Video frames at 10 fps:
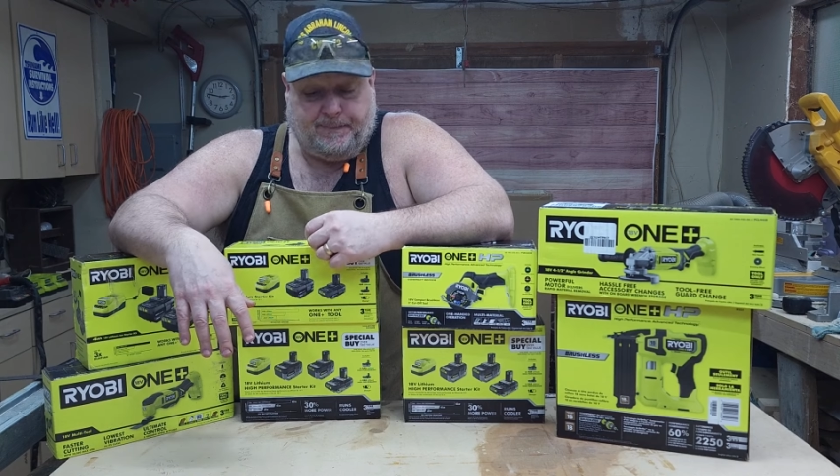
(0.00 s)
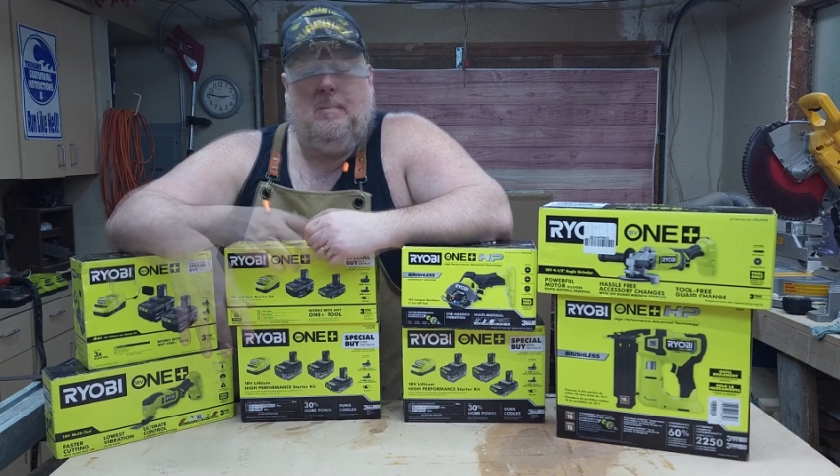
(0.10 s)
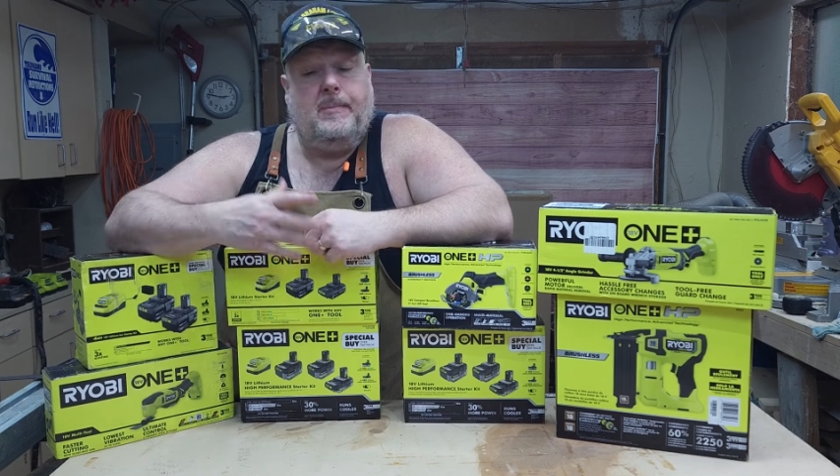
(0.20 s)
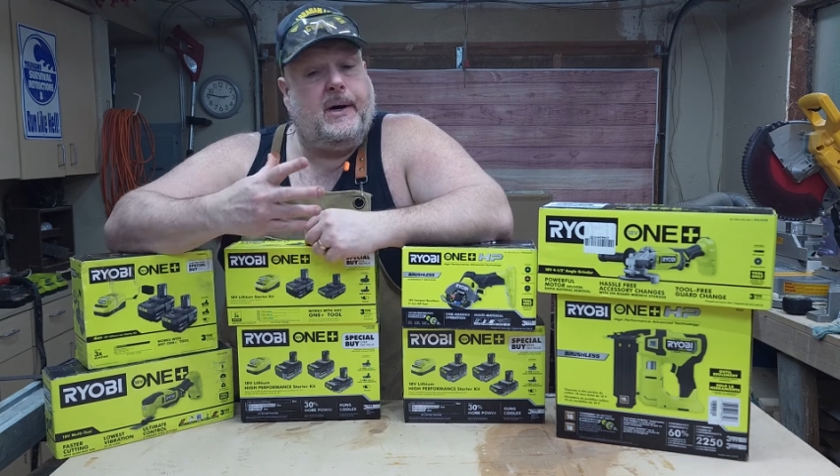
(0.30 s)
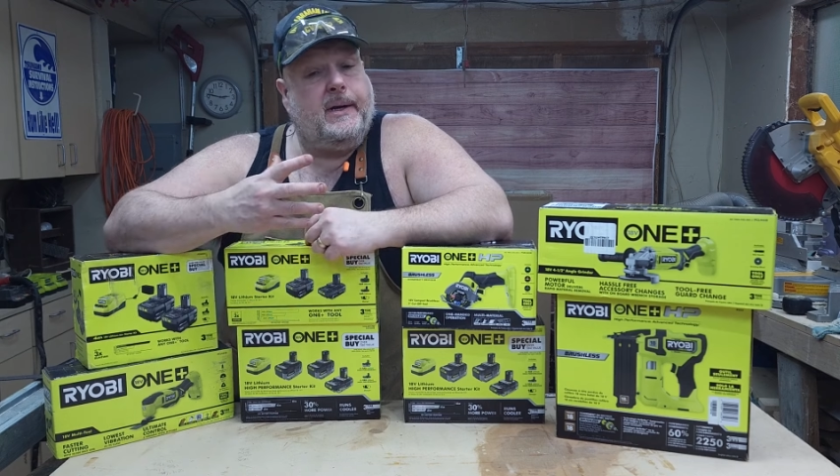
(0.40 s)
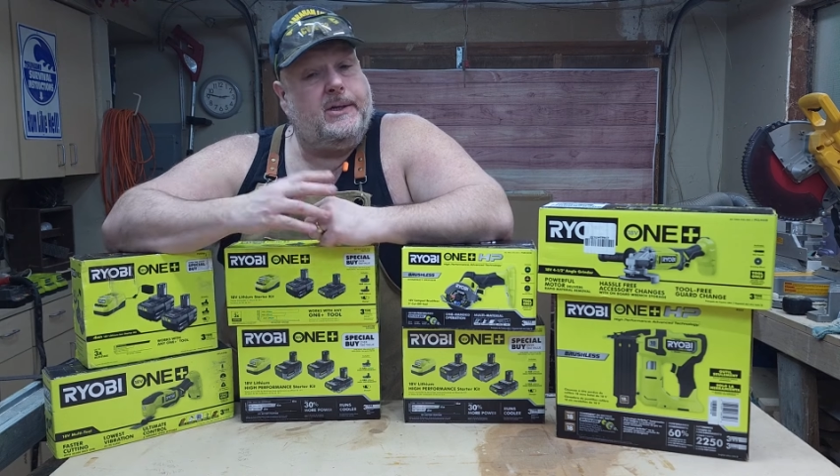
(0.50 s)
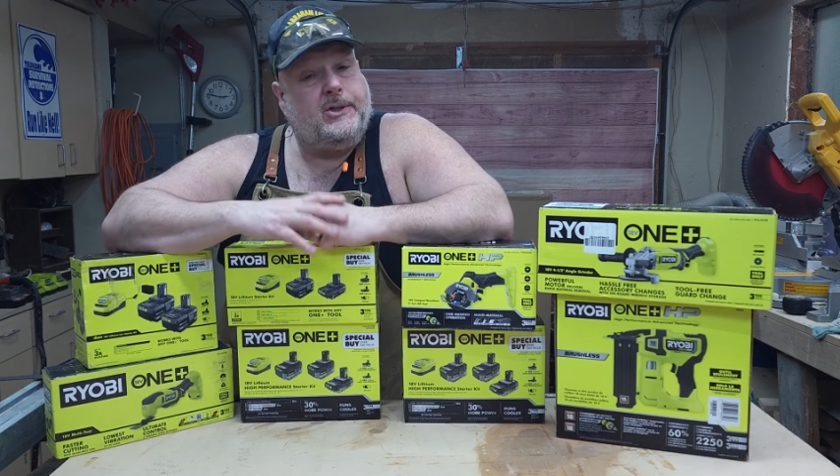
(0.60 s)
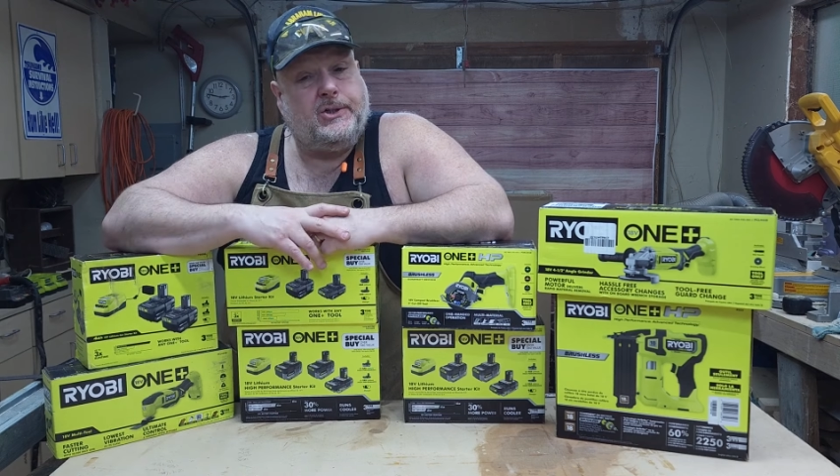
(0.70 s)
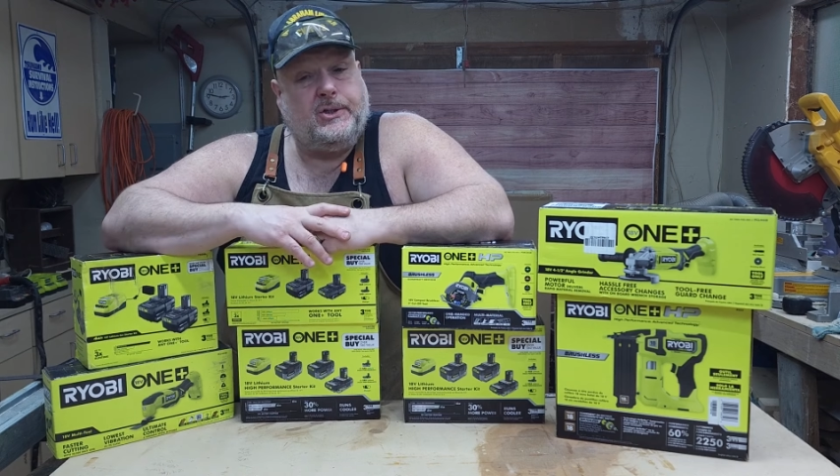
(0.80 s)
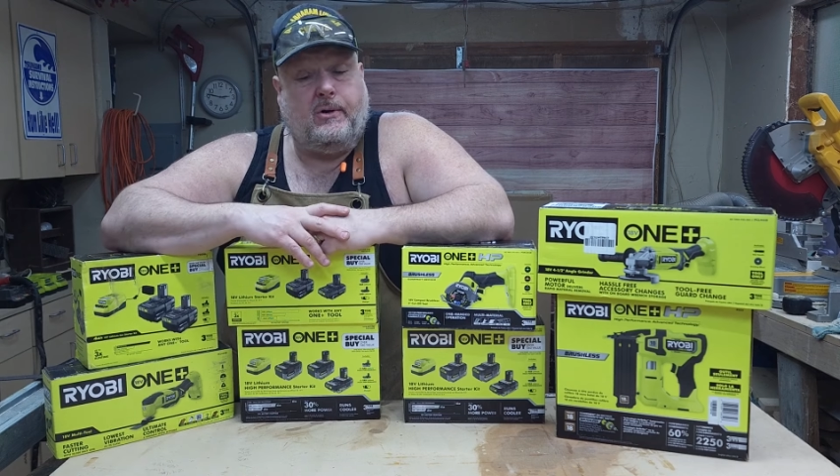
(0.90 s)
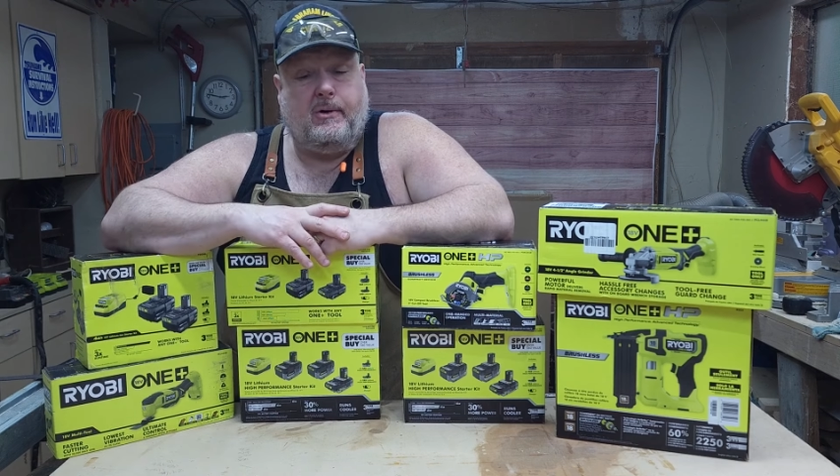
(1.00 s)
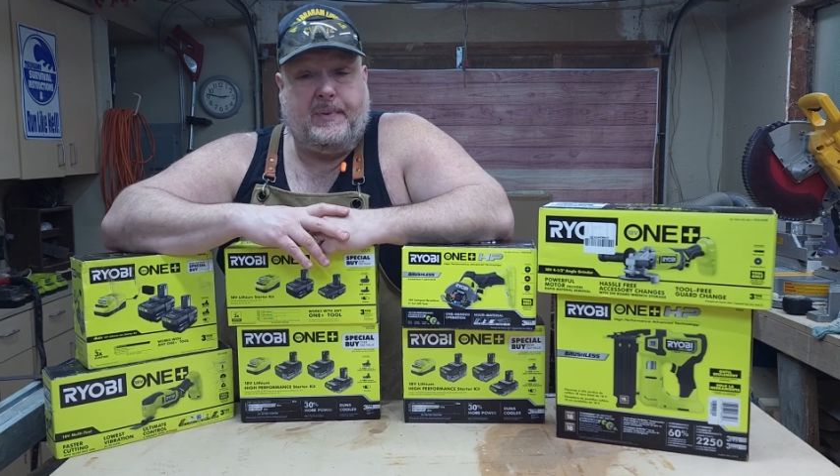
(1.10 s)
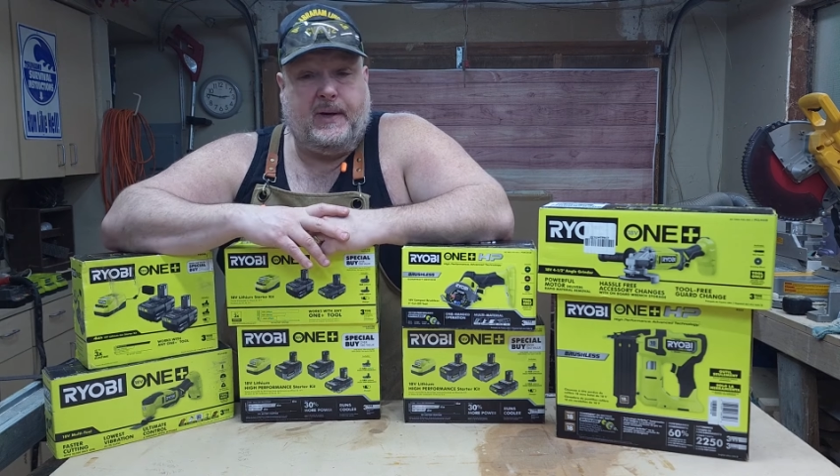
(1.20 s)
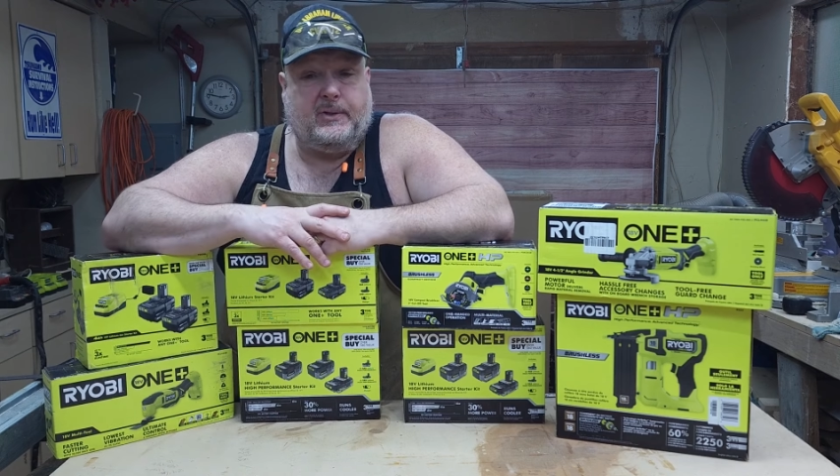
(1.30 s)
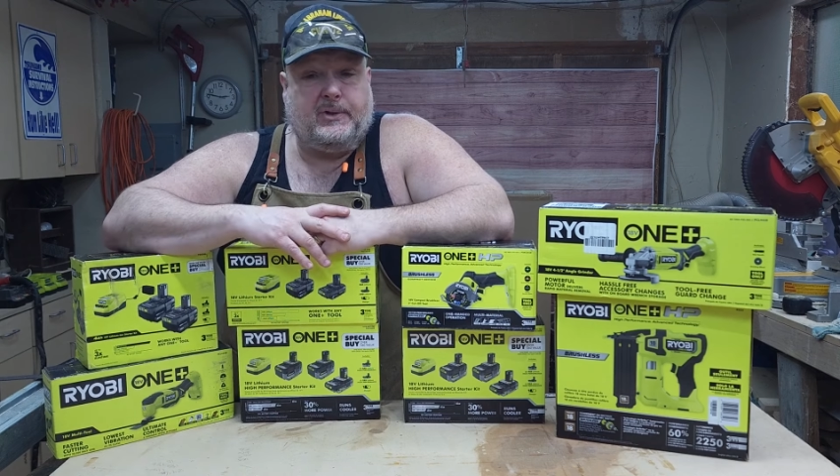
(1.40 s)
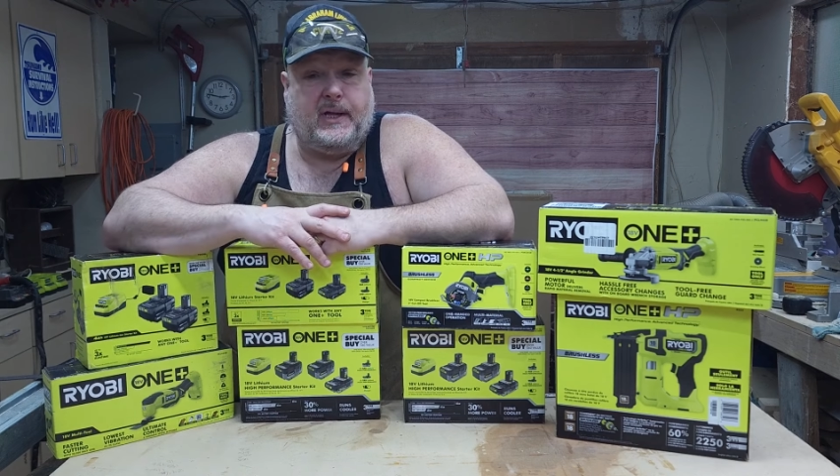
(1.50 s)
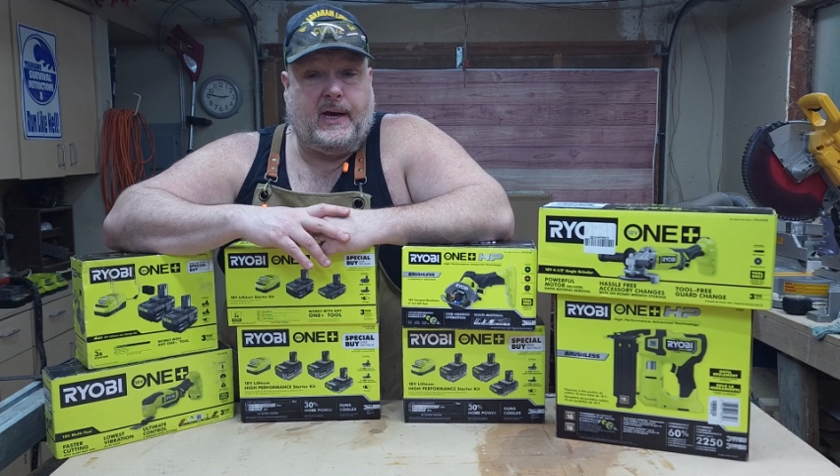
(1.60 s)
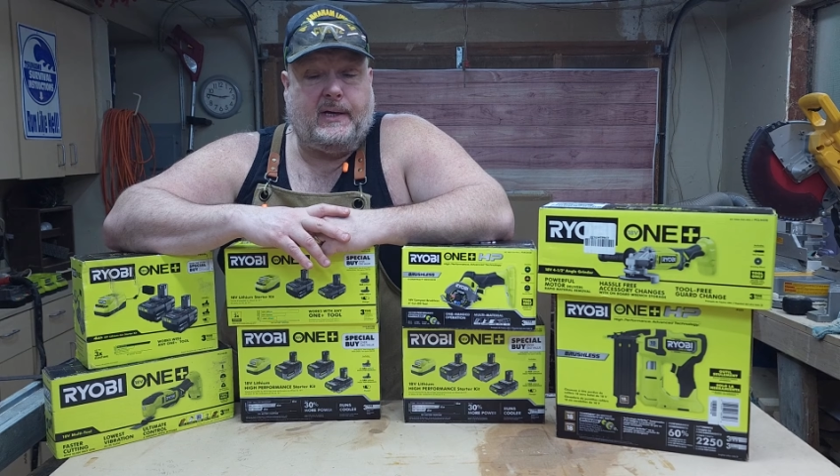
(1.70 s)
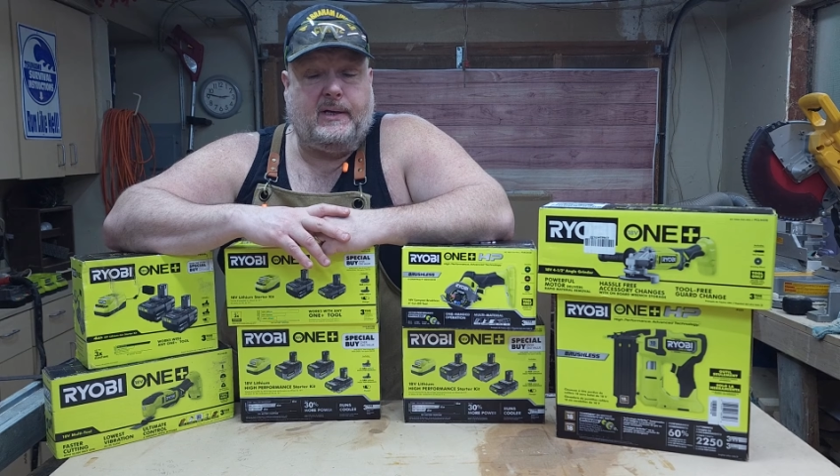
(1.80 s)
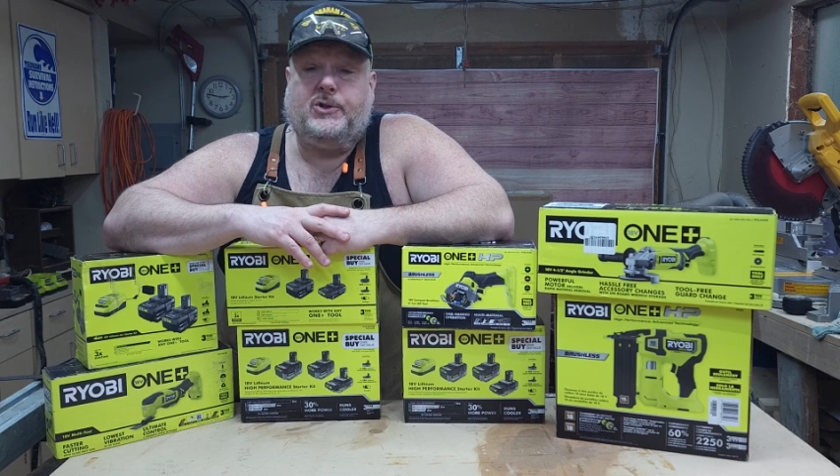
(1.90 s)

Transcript: But it just so appears that